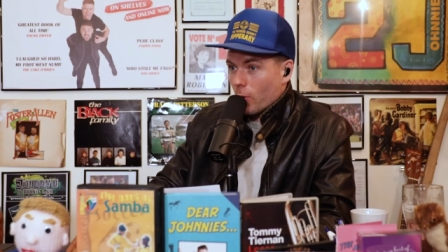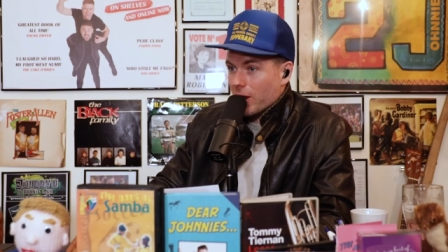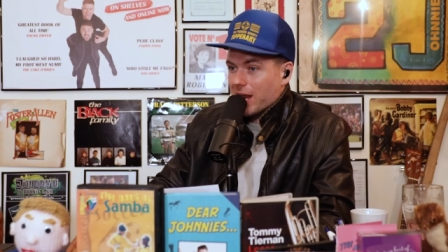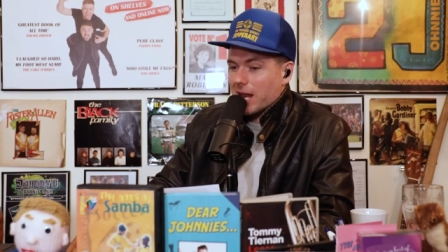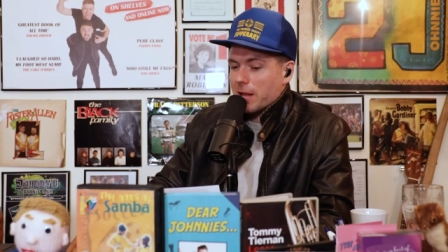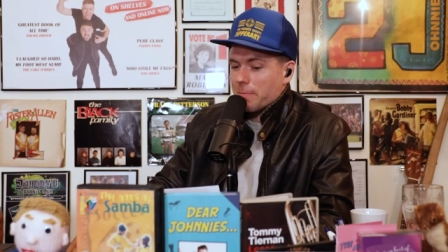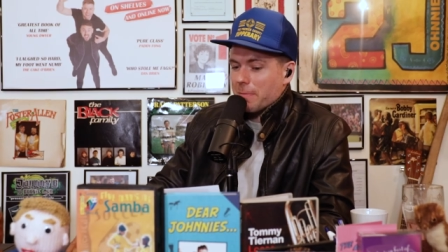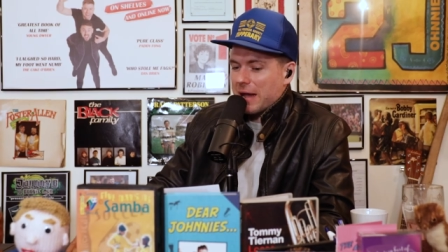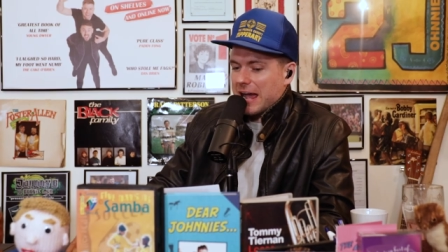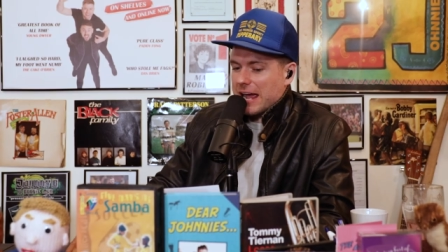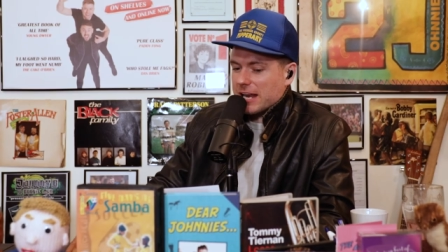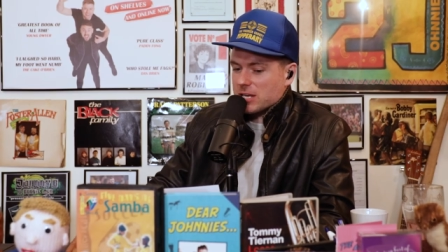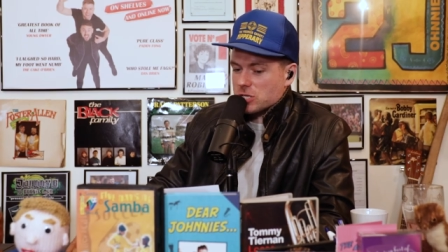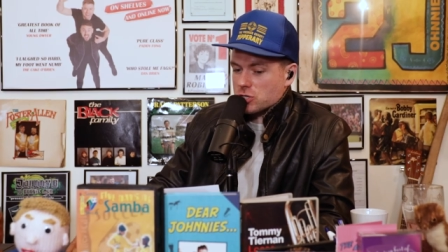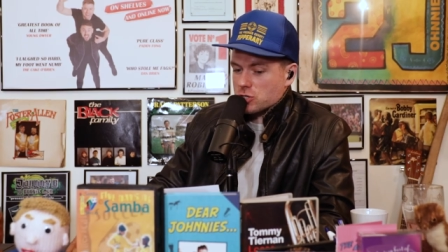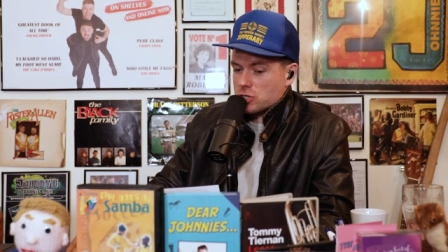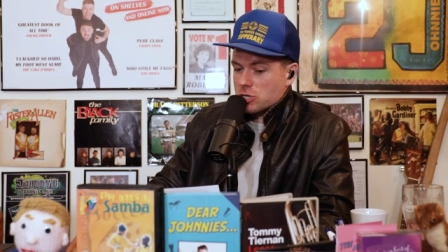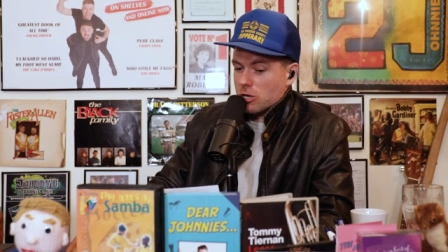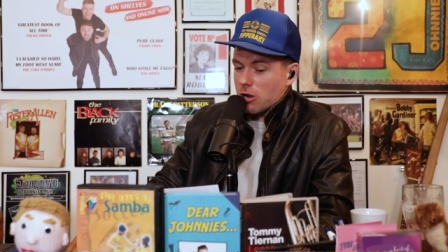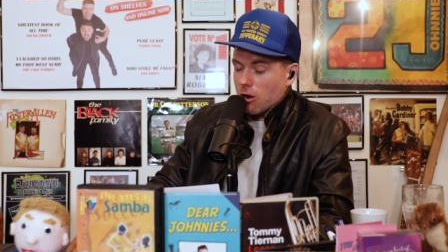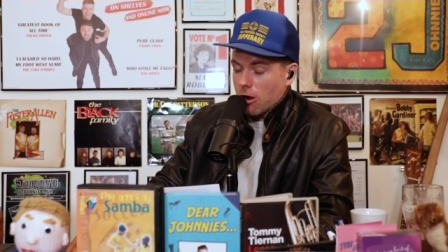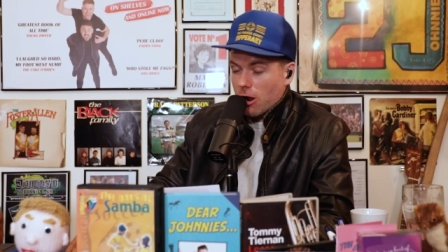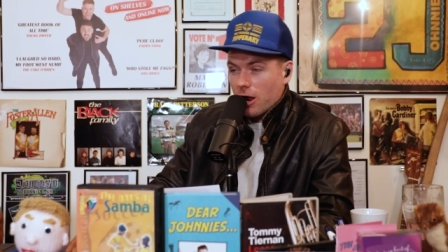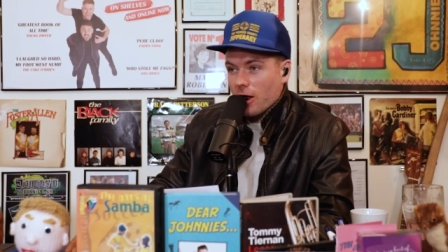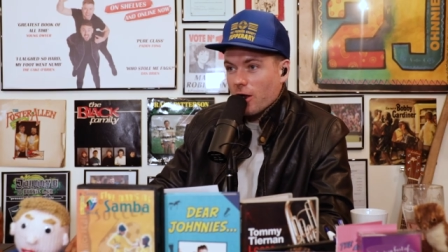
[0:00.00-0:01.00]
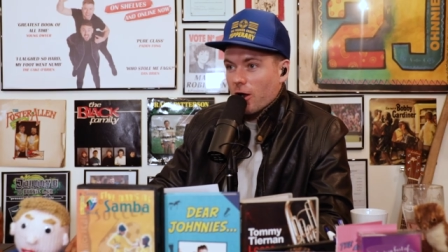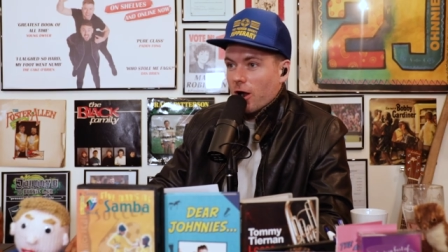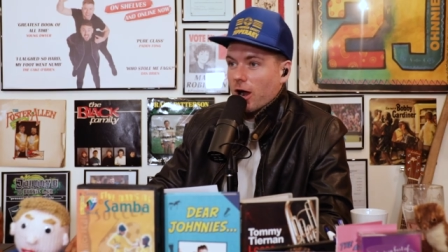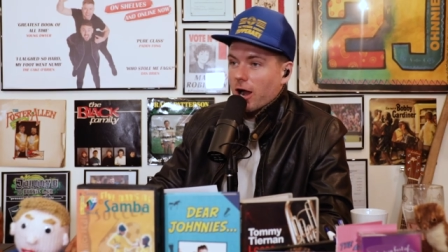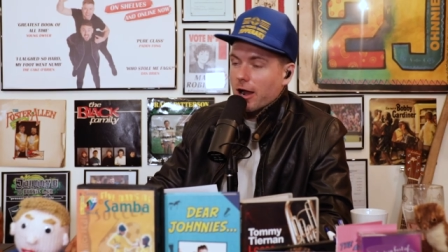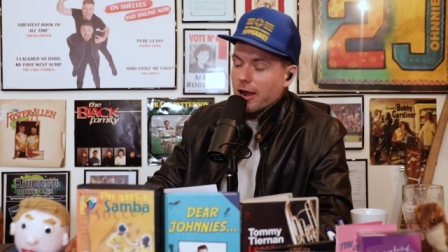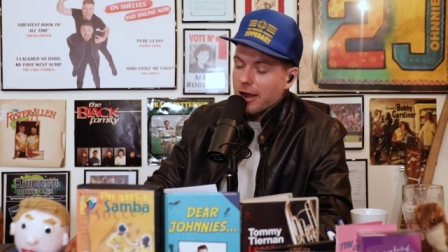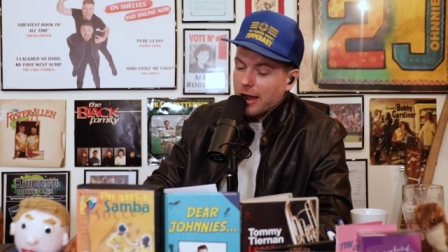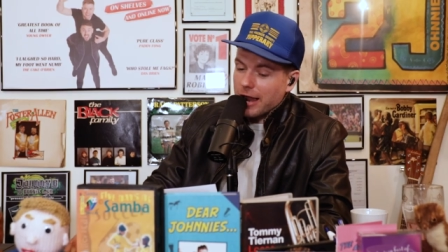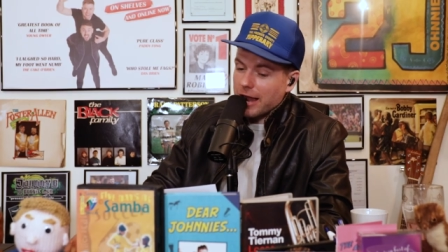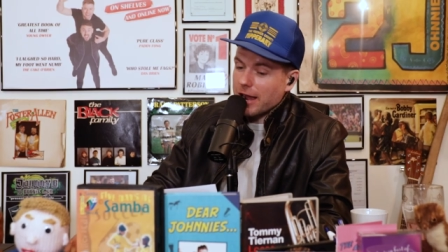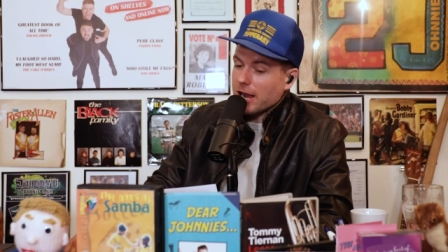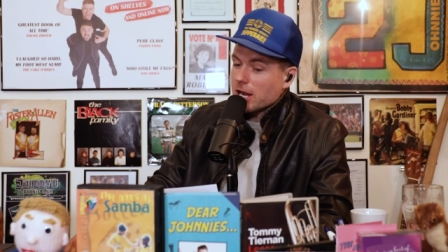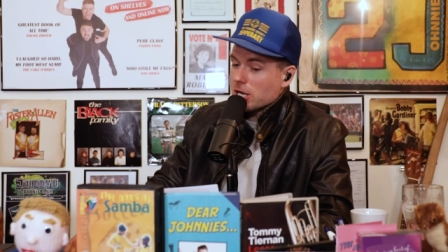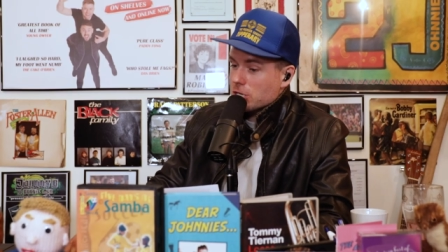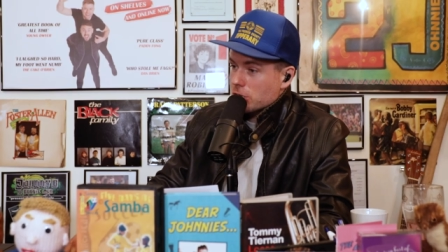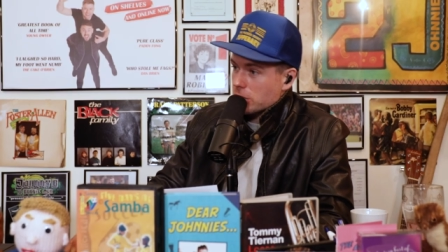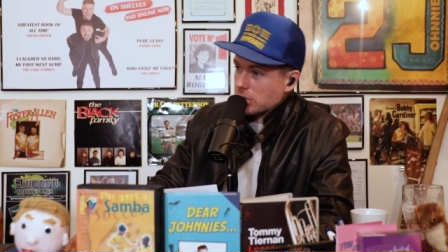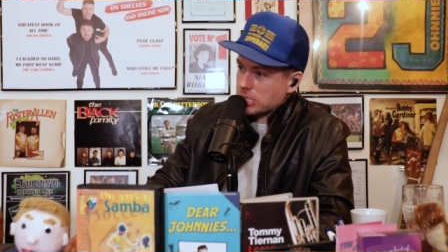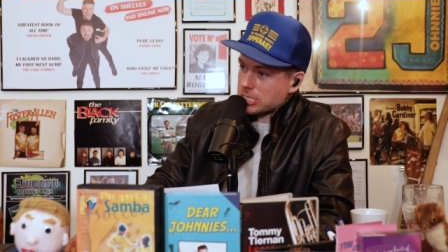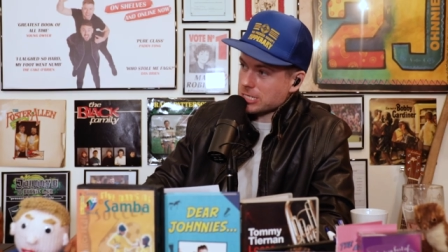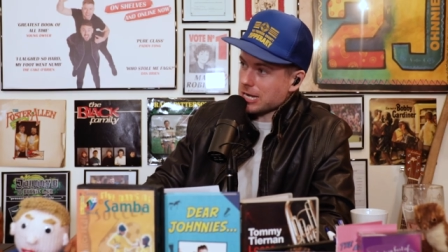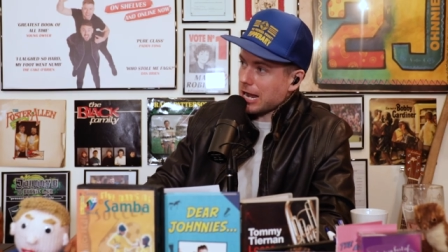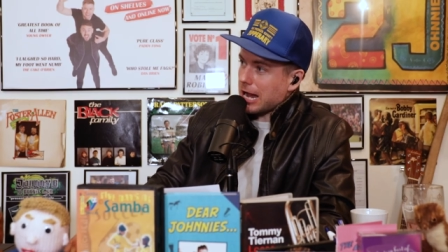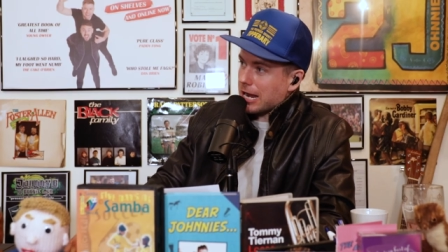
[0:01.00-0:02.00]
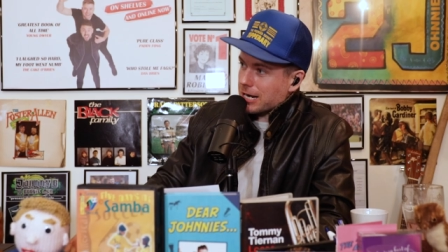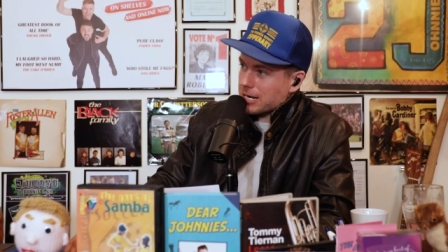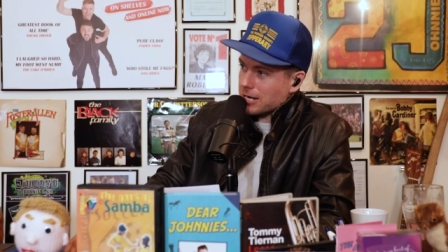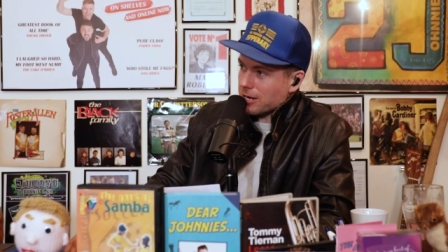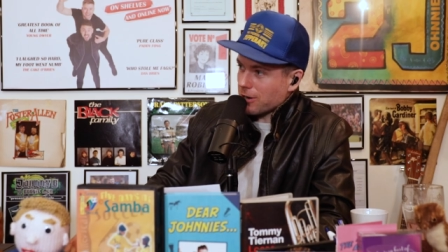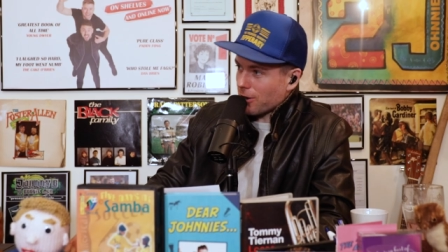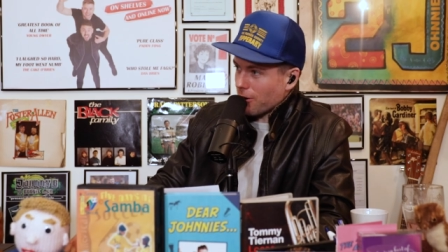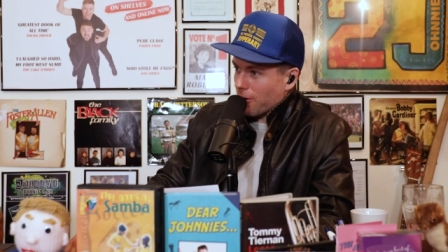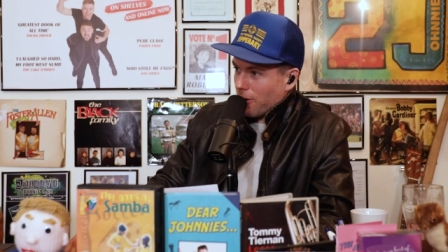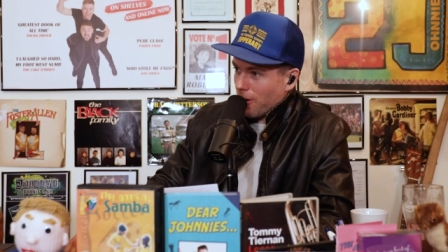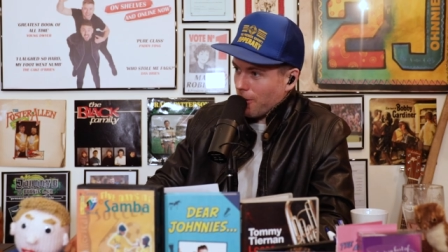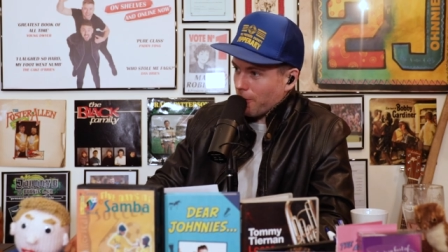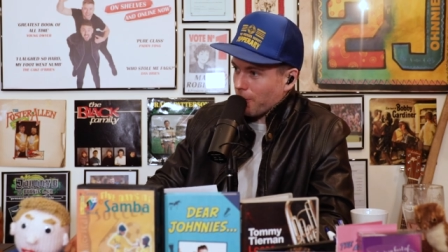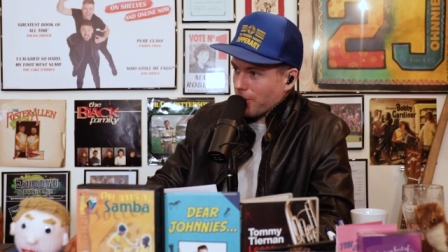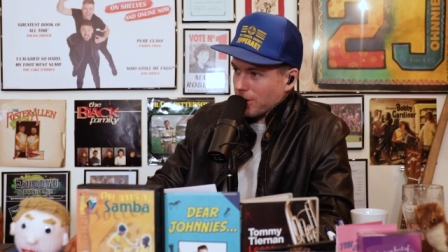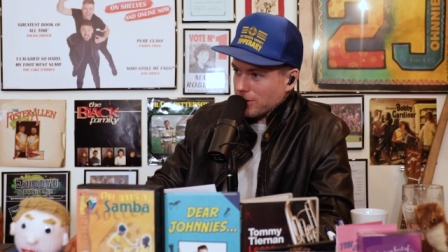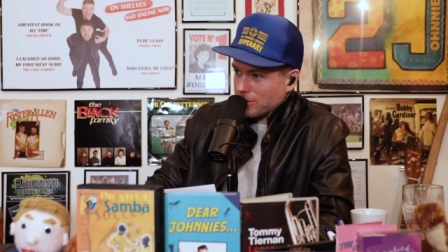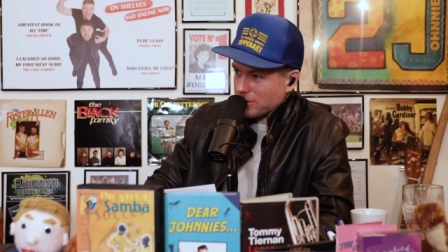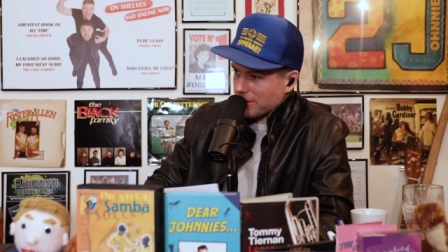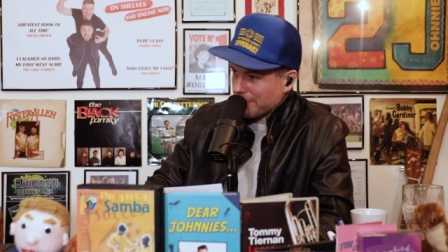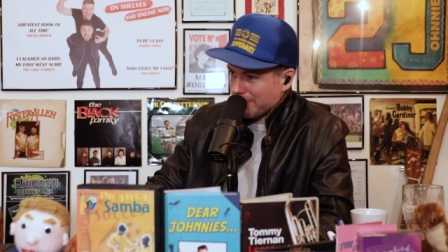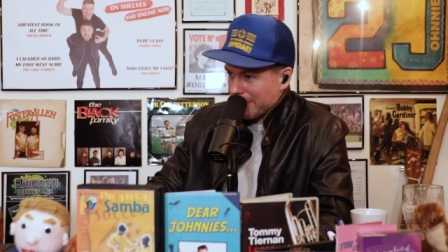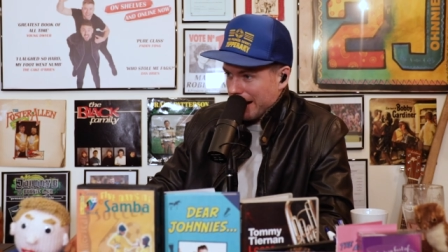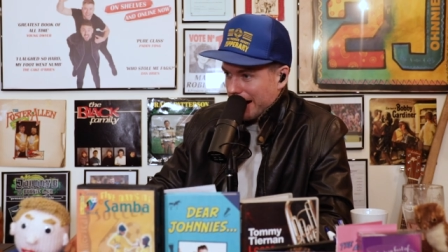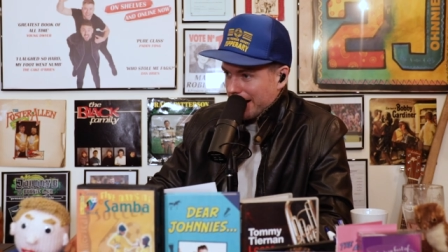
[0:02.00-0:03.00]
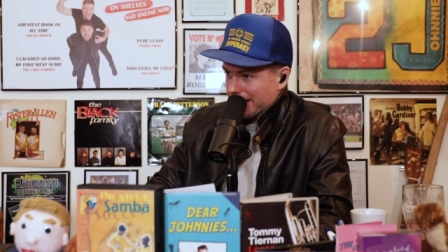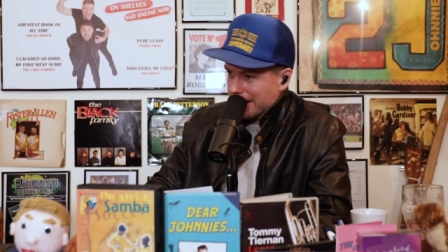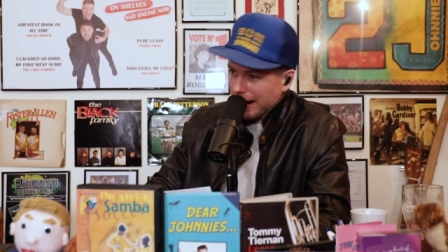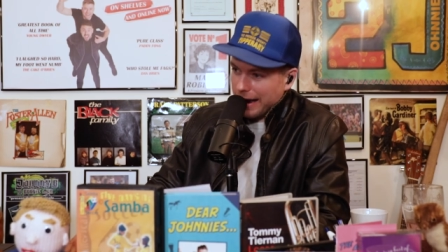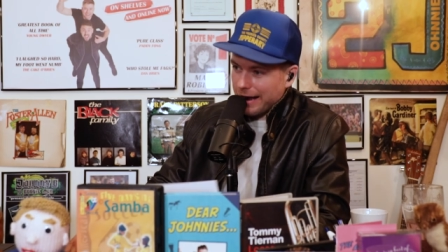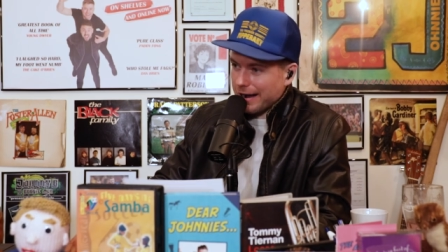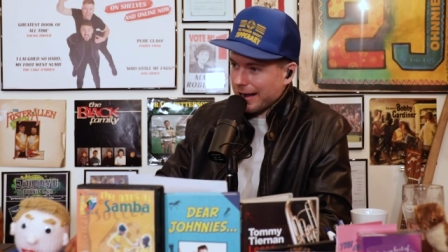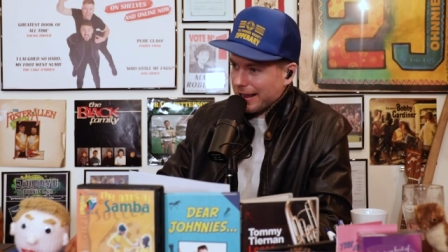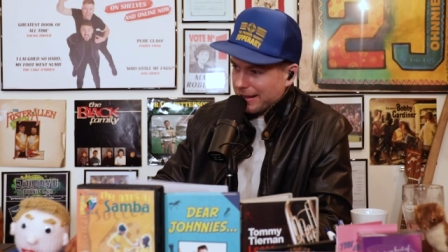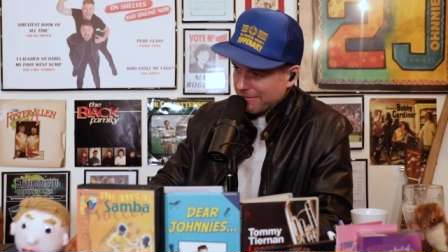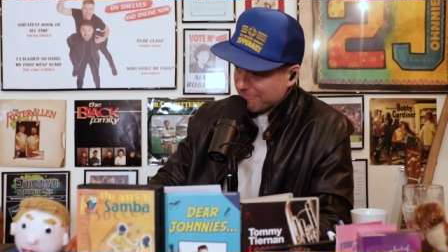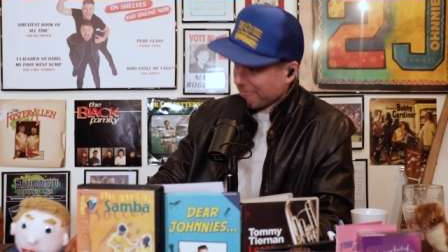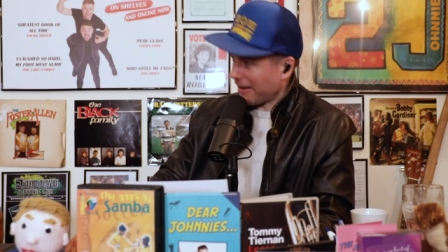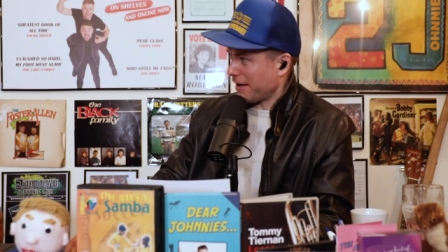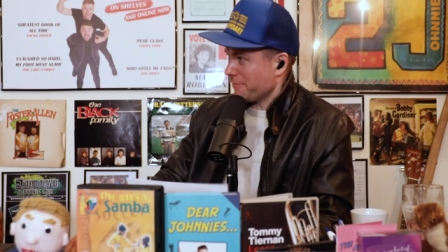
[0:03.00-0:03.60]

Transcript: Win a match. Oh, I'll just toddle home to my darling